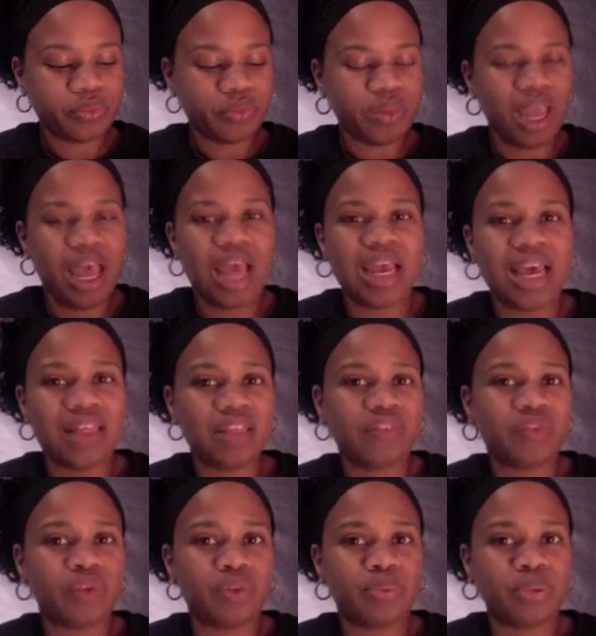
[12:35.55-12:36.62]
I got the
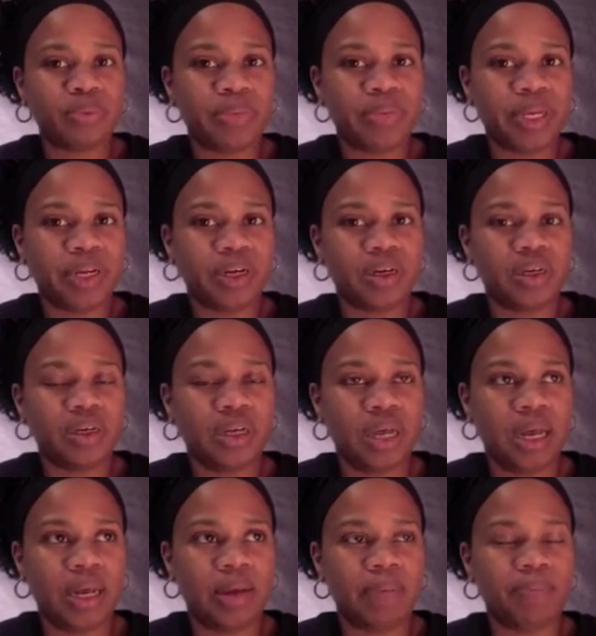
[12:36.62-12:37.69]
full Premiere,
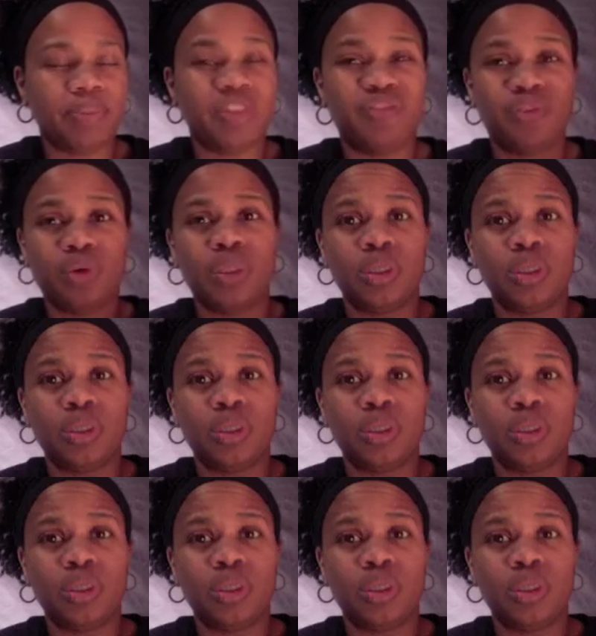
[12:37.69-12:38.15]
the full